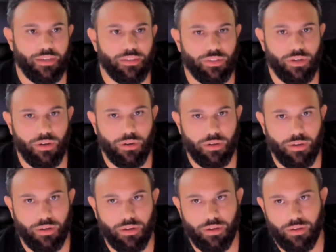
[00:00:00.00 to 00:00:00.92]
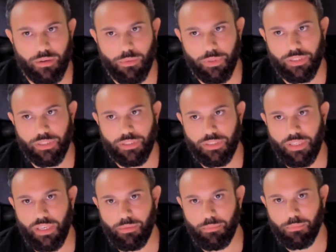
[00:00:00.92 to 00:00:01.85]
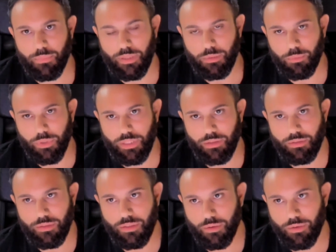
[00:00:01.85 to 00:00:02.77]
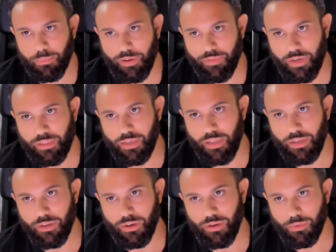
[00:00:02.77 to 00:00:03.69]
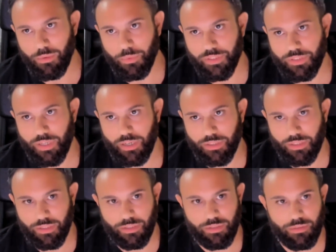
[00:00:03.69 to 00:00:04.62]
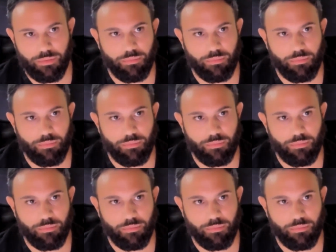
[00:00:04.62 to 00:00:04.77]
So with the team and with my friend Leo, we started